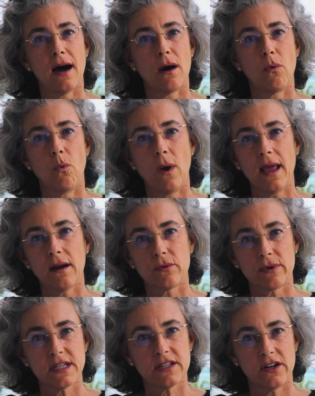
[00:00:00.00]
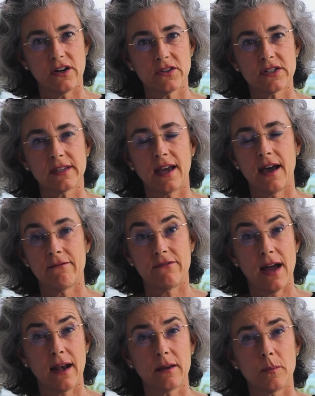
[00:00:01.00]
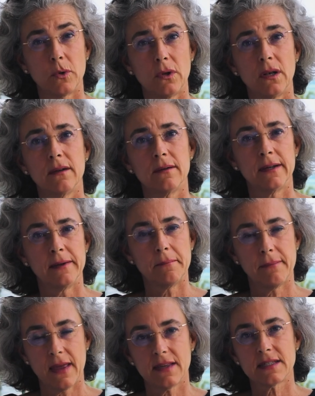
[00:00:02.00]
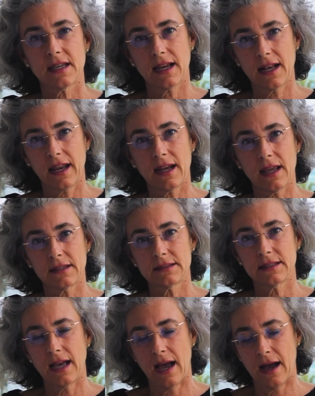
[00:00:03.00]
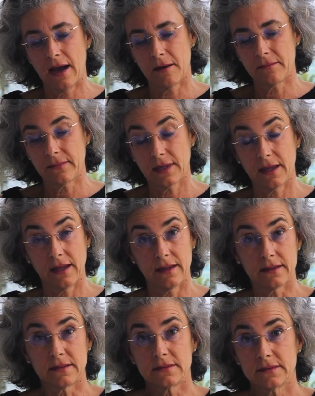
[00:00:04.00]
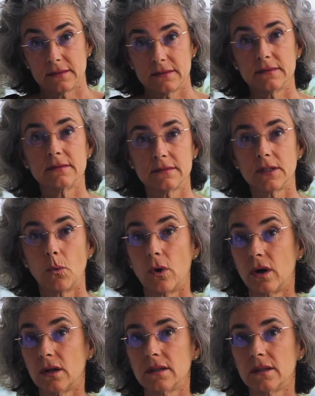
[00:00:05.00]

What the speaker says: well-researched and valuable medicine clinics in the world.